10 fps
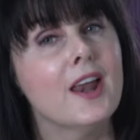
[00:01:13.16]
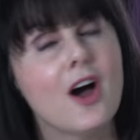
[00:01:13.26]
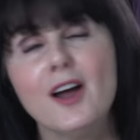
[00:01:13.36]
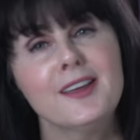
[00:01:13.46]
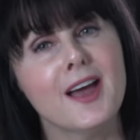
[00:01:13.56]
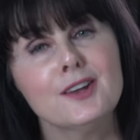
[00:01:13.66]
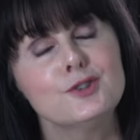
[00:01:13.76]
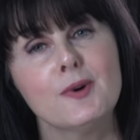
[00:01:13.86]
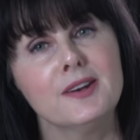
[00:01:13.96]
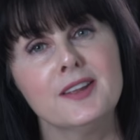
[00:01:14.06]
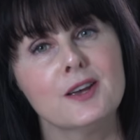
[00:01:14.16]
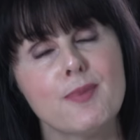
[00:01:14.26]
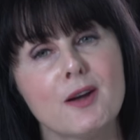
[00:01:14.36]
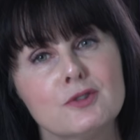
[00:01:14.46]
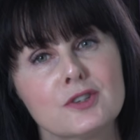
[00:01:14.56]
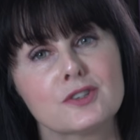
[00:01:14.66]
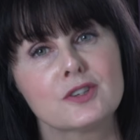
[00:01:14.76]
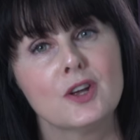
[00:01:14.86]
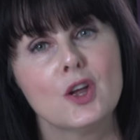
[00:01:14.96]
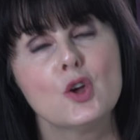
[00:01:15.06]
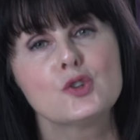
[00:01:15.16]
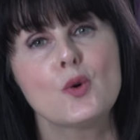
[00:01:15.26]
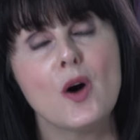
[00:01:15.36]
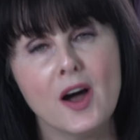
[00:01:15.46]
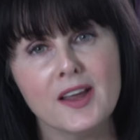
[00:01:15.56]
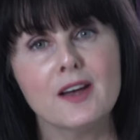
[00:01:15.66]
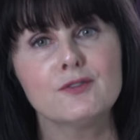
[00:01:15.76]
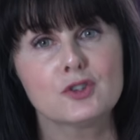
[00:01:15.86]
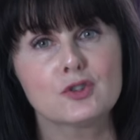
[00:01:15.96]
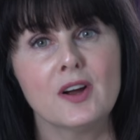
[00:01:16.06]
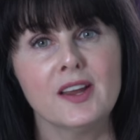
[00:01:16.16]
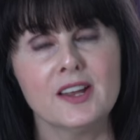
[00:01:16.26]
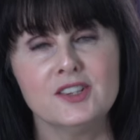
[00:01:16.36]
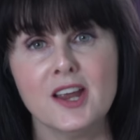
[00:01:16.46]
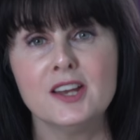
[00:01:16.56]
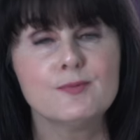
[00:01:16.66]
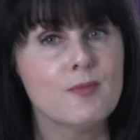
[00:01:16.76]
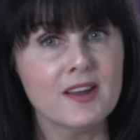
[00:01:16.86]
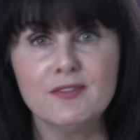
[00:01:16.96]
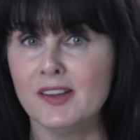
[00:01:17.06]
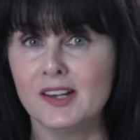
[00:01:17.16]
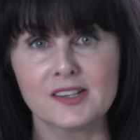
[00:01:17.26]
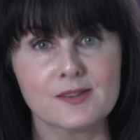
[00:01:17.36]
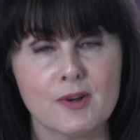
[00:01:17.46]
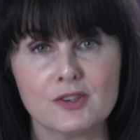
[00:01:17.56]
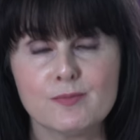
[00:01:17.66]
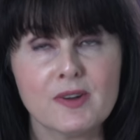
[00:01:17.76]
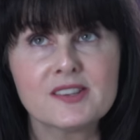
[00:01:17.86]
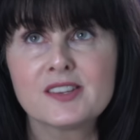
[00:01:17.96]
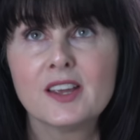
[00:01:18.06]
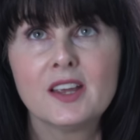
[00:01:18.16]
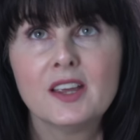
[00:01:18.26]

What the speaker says: and I can't do anything about it. So I have to try and change my feelings about it because